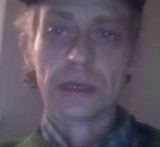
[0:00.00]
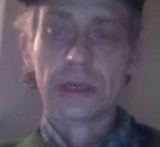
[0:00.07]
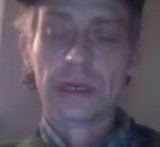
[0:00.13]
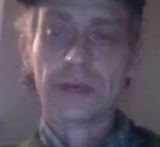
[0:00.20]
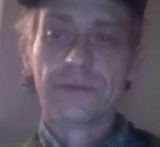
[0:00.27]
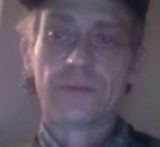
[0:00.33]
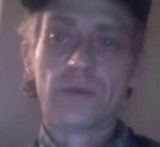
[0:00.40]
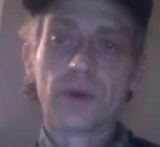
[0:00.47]

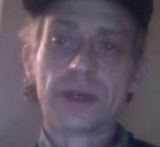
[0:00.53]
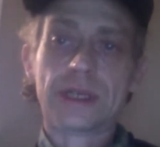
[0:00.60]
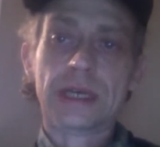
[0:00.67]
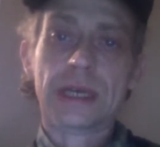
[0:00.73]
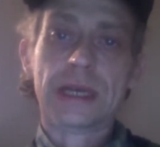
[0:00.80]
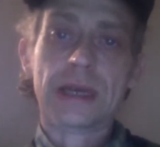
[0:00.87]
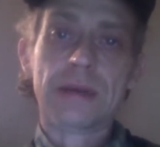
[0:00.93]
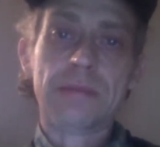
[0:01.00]
If we're
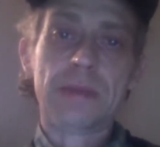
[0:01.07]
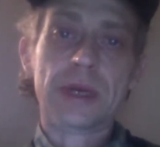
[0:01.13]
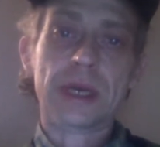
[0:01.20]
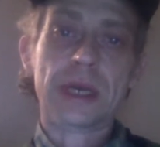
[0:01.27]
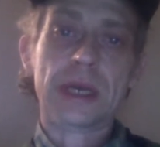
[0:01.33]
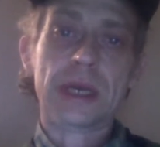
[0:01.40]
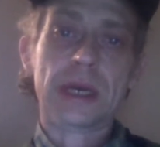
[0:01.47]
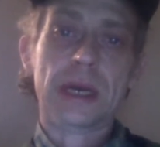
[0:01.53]
taking
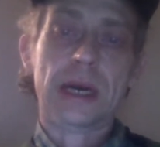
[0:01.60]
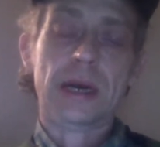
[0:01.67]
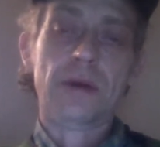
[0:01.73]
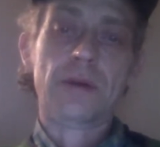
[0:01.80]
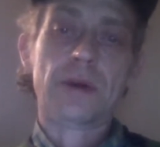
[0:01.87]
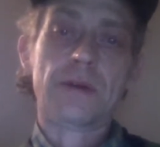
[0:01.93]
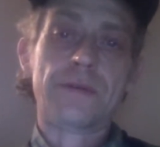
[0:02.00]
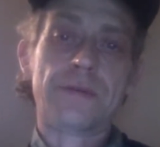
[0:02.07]
money
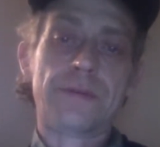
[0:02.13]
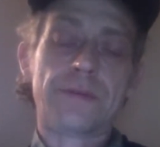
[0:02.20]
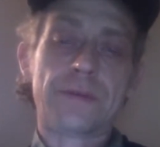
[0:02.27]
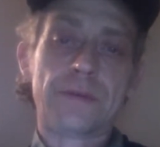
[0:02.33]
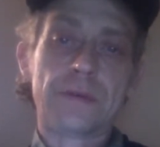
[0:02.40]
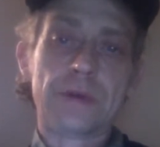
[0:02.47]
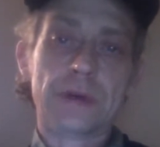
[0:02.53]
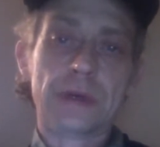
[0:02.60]
out of
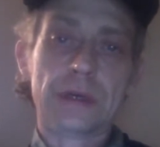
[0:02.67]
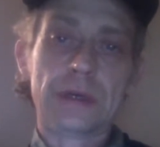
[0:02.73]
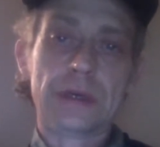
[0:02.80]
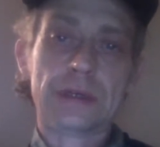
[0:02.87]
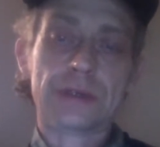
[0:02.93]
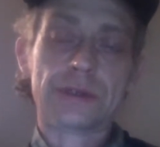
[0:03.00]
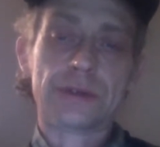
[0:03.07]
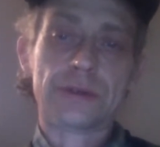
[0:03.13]

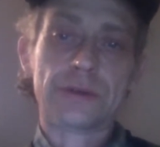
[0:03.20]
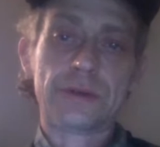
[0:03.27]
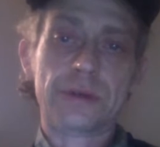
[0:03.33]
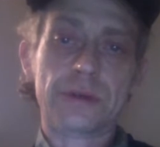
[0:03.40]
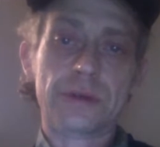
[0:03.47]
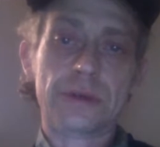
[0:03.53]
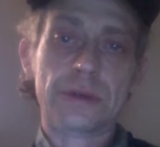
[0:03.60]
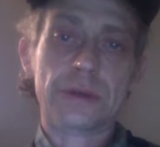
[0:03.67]

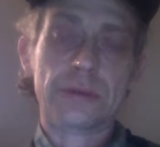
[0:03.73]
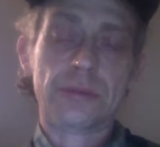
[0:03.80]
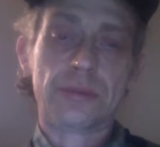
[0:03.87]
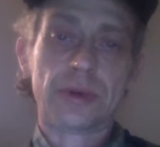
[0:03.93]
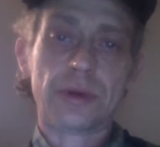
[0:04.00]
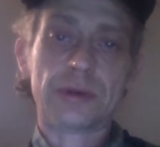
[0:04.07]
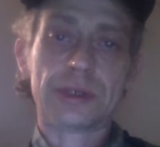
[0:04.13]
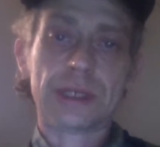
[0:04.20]
certain
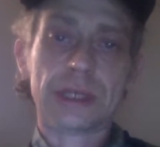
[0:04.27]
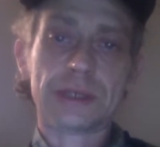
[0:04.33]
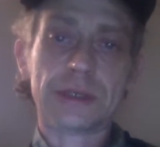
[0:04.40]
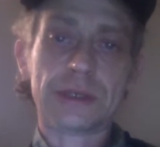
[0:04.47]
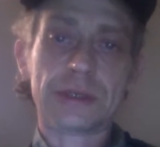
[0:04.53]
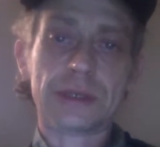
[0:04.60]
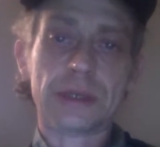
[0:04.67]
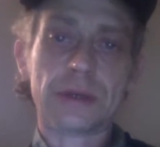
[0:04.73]

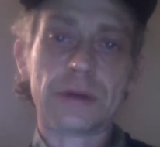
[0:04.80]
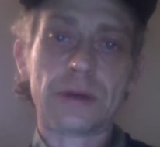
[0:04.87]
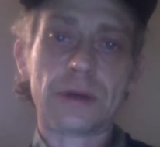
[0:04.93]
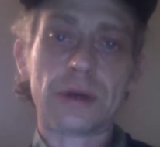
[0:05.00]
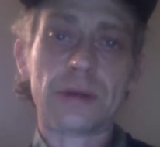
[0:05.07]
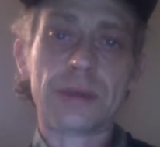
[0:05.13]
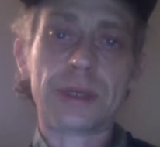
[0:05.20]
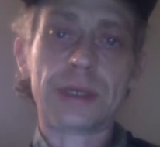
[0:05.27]
processes that are
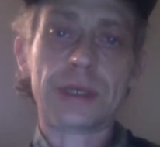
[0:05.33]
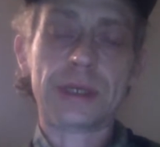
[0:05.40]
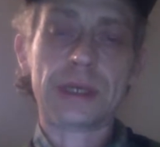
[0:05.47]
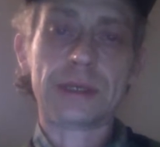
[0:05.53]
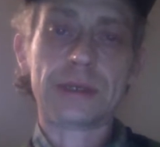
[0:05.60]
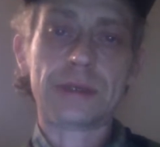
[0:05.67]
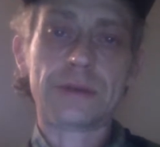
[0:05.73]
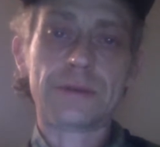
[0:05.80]
carbon
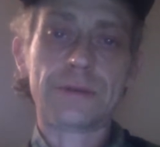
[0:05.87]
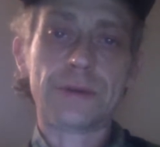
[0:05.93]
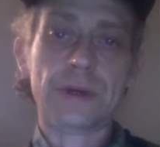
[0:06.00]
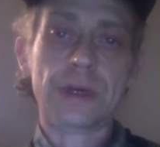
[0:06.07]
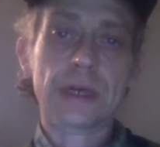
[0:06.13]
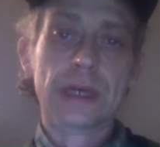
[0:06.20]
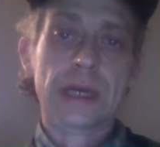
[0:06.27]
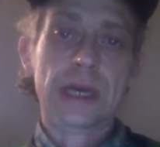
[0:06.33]
intensive
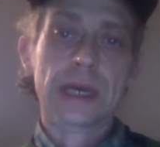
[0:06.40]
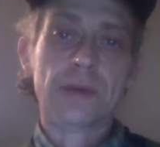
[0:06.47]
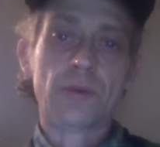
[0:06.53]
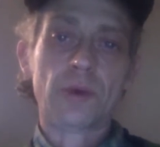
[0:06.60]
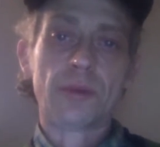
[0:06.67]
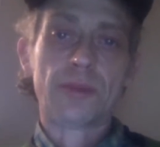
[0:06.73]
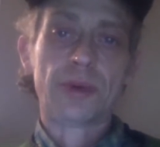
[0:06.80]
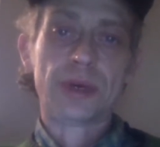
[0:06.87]
and
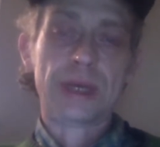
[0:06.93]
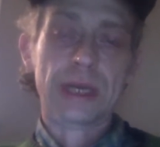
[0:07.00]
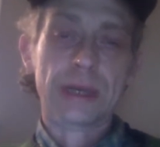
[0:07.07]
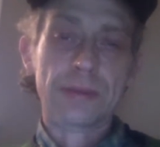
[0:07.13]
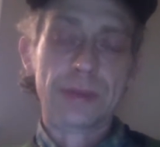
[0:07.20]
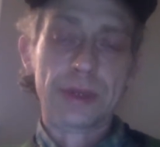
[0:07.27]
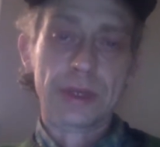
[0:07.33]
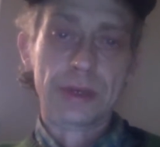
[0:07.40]
we're
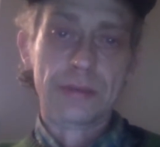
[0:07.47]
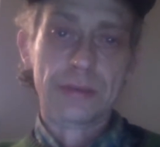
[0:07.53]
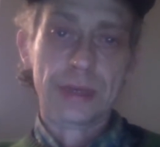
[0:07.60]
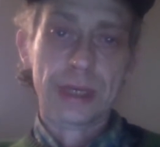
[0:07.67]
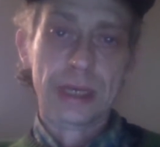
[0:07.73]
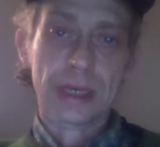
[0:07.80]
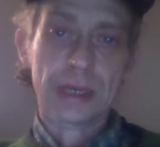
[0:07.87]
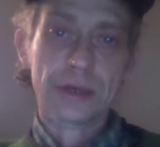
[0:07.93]
putting
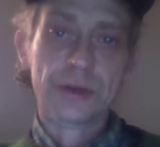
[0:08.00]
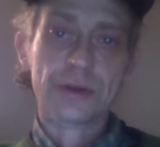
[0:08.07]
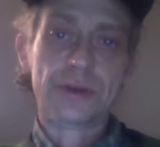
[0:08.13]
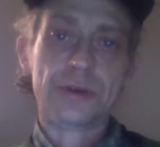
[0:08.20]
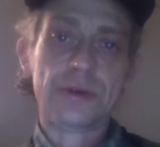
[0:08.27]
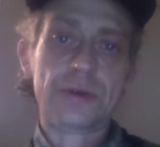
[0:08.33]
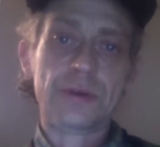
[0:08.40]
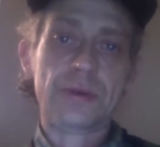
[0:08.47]
them
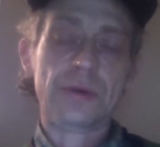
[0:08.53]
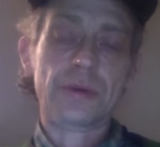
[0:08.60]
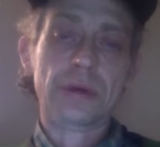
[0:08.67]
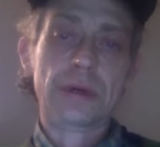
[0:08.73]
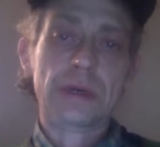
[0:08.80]
into